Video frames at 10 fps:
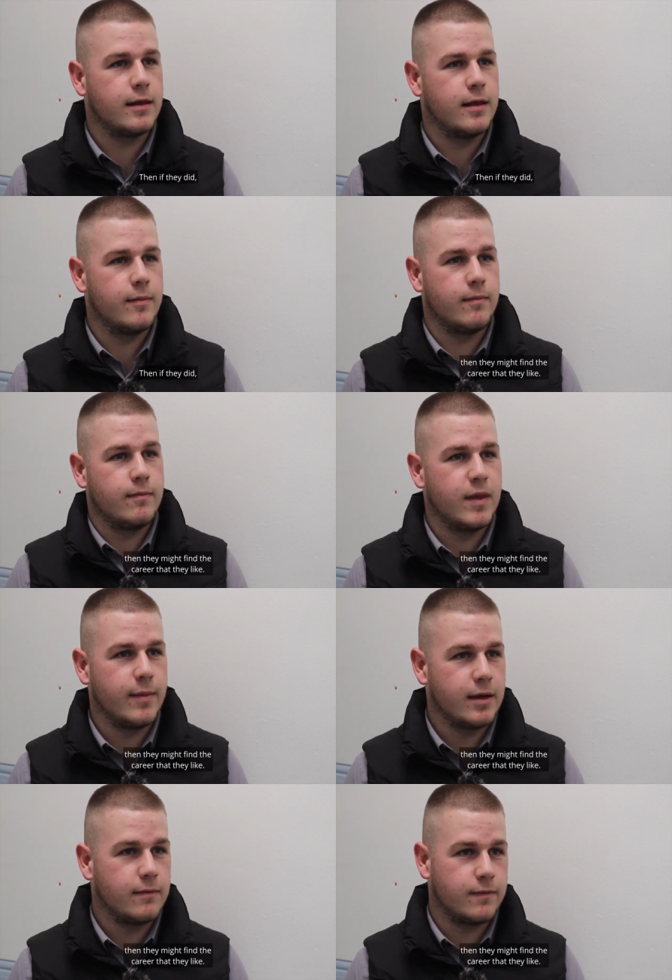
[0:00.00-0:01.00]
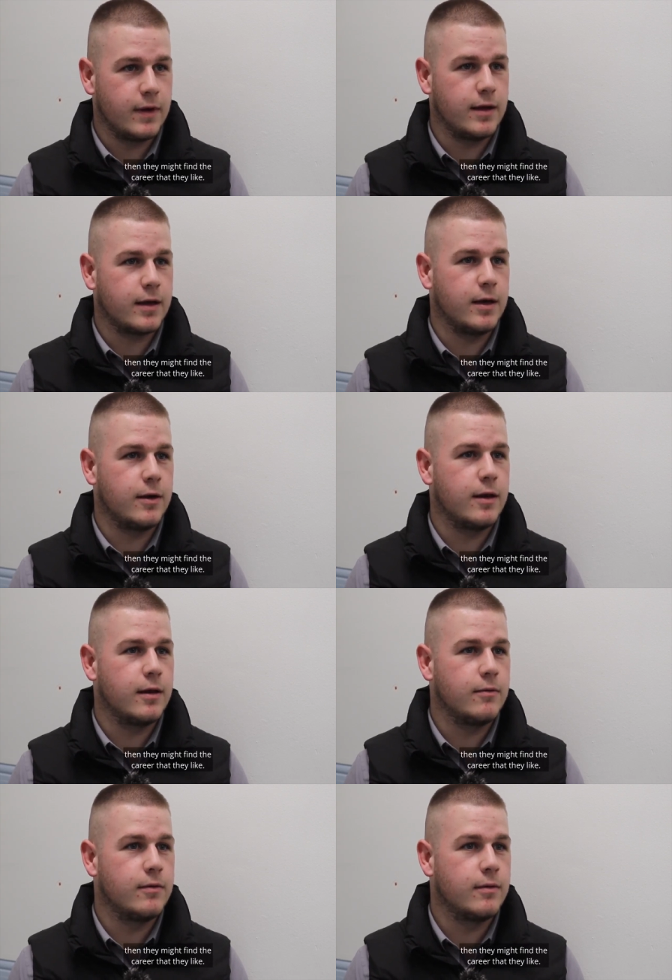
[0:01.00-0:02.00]
they, they might find a career that
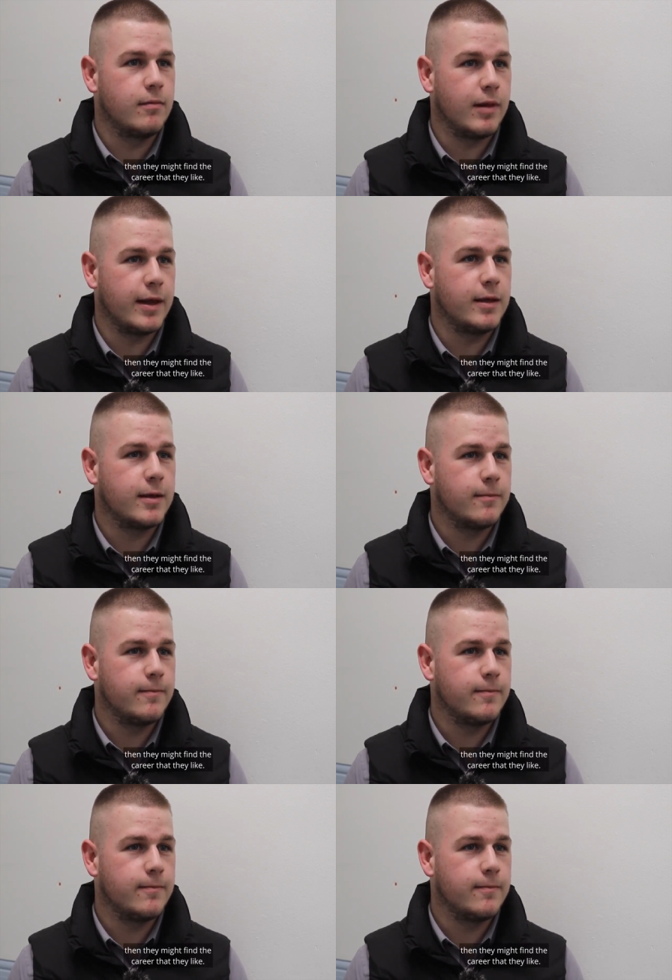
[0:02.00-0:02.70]
they like.